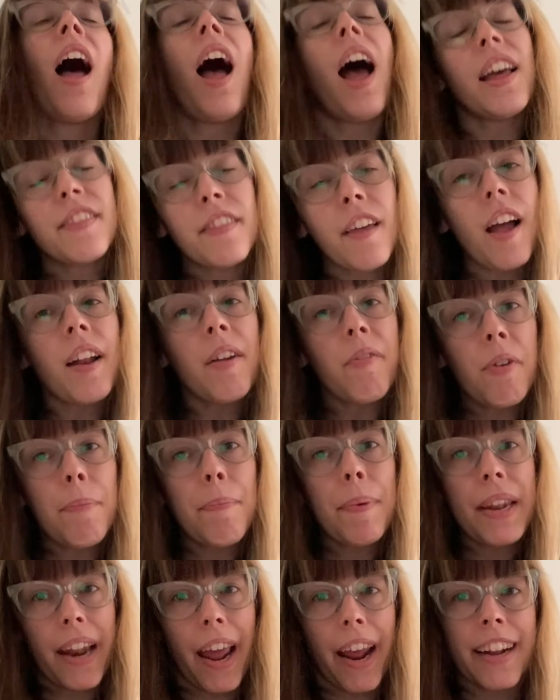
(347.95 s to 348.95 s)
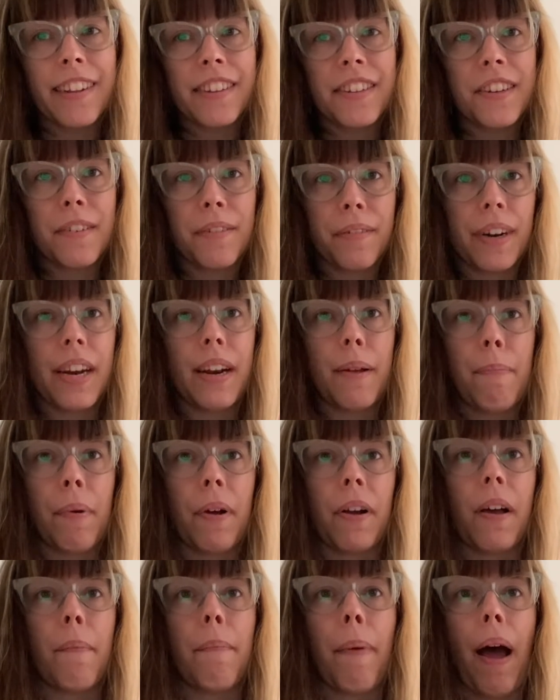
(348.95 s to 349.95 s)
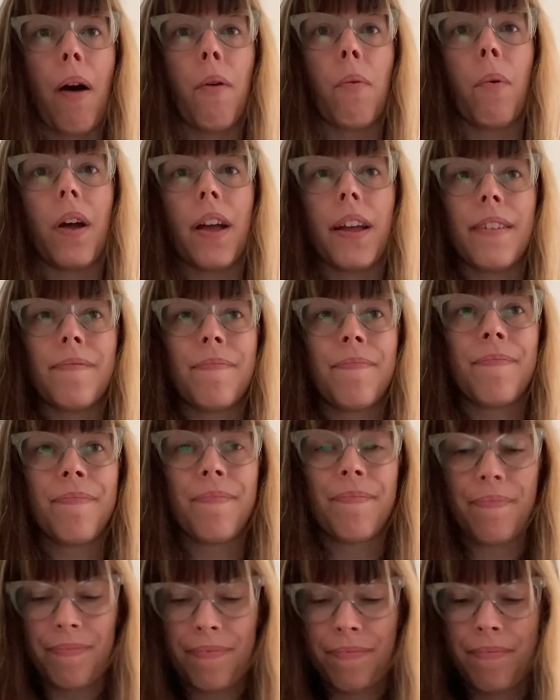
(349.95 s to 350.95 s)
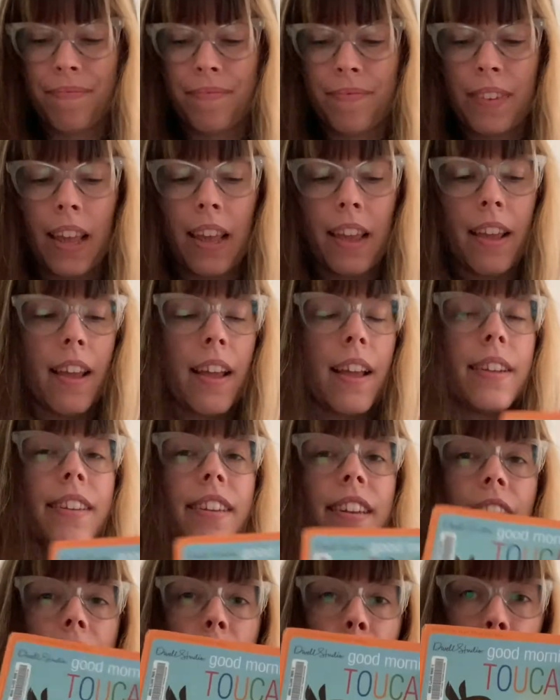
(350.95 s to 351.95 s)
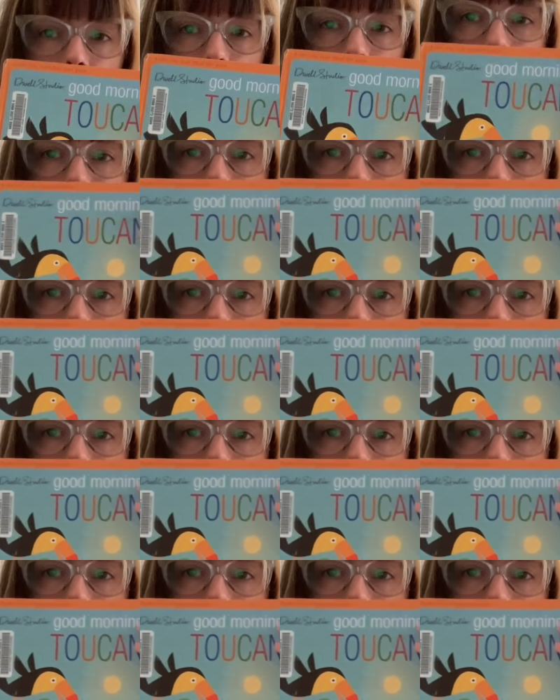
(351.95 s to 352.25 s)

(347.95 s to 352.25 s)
I thought it would be nice to read a book about one. Today we're going